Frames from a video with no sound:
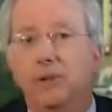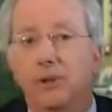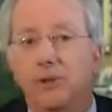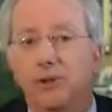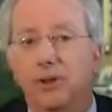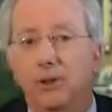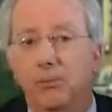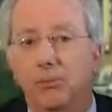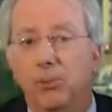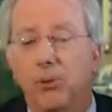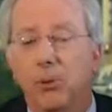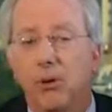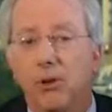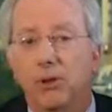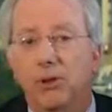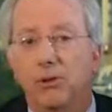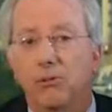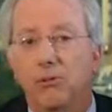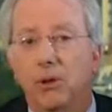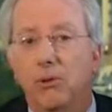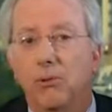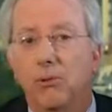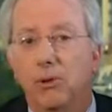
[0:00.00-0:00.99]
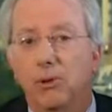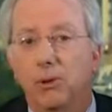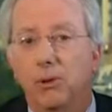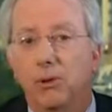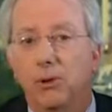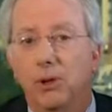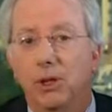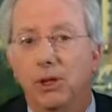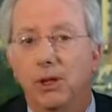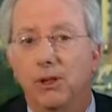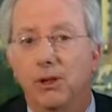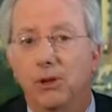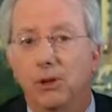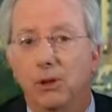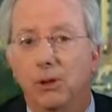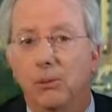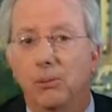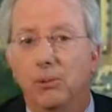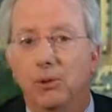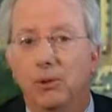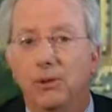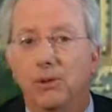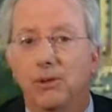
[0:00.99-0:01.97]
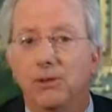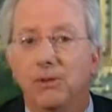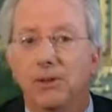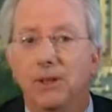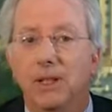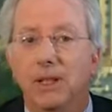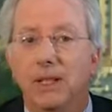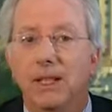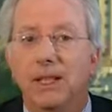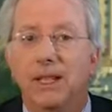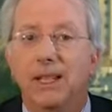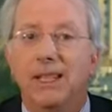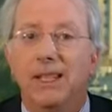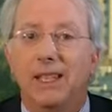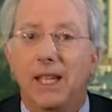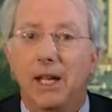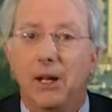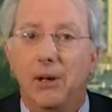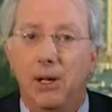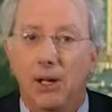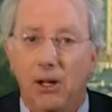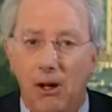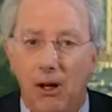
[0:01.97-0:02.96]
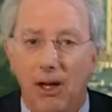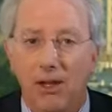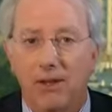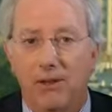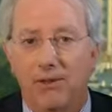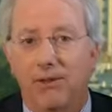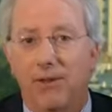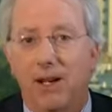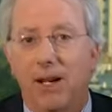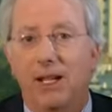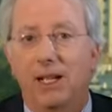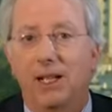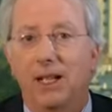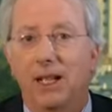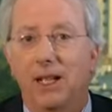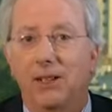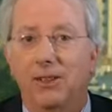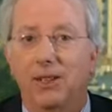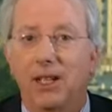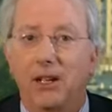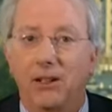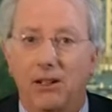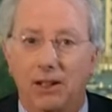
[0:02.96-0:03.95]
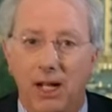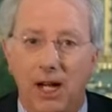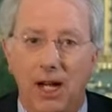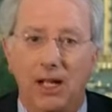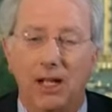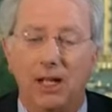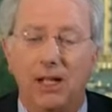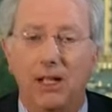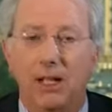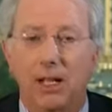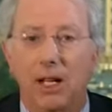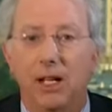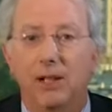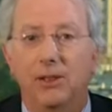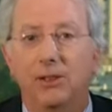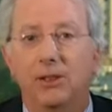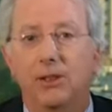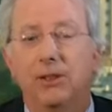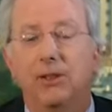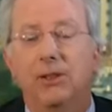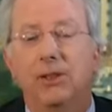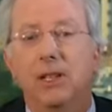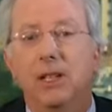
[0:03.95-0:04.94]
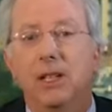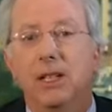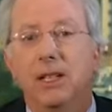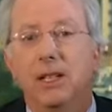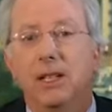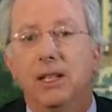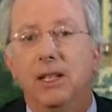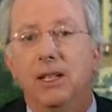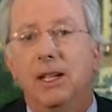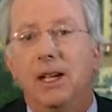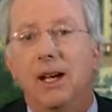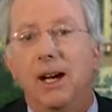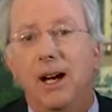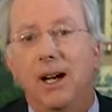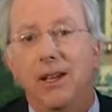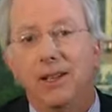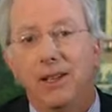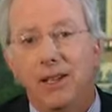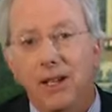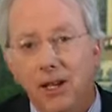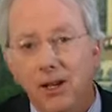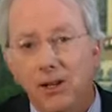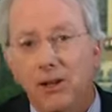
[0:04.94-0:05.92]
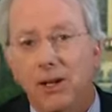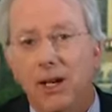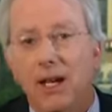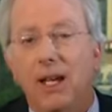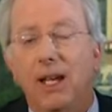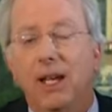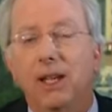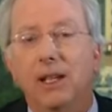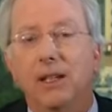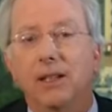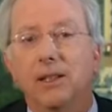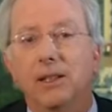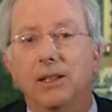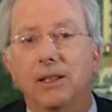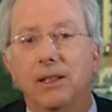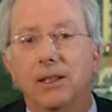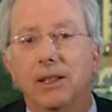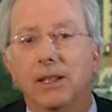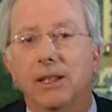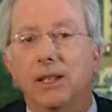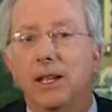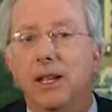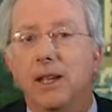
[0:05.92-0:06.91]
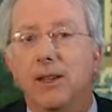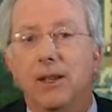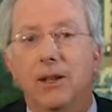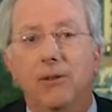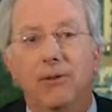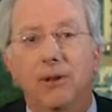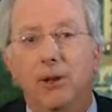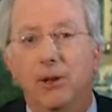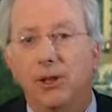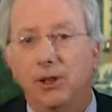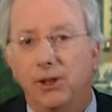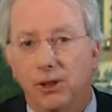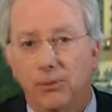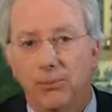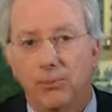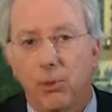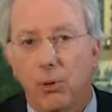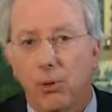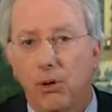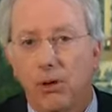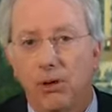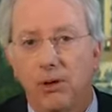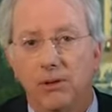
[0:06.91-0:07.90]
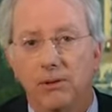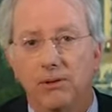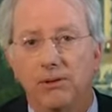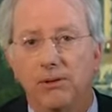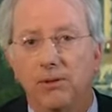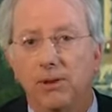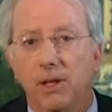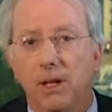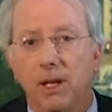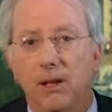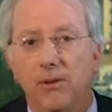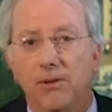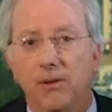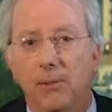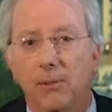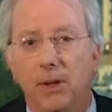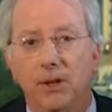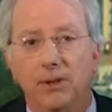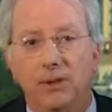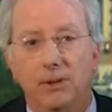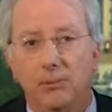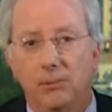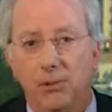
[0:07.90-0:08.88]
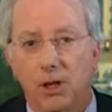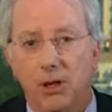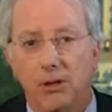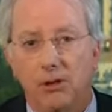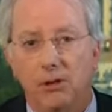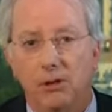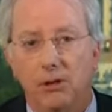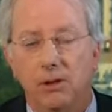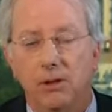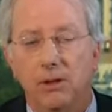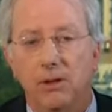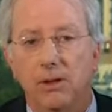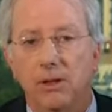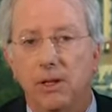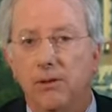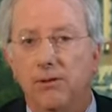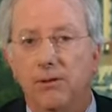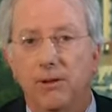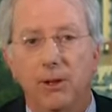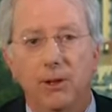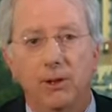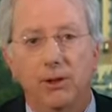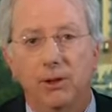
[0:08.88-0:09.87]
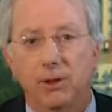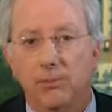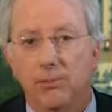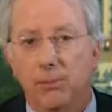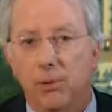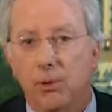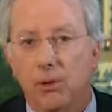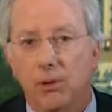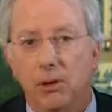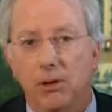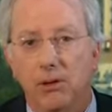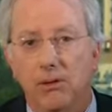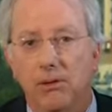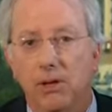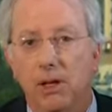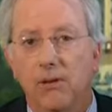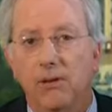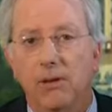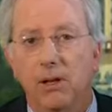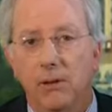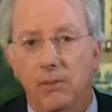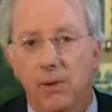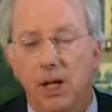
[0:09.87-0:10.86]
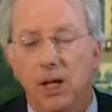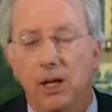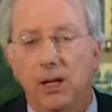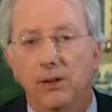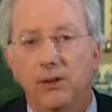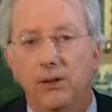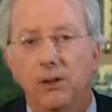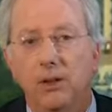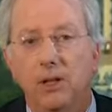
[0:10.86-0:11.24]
of support to what we're doing in terms of carrying on the fight against Al-Qaeda and ISIS. On the other hand, they're very supportive of the Muslim Brotherhood. They're very supportive of Hamas.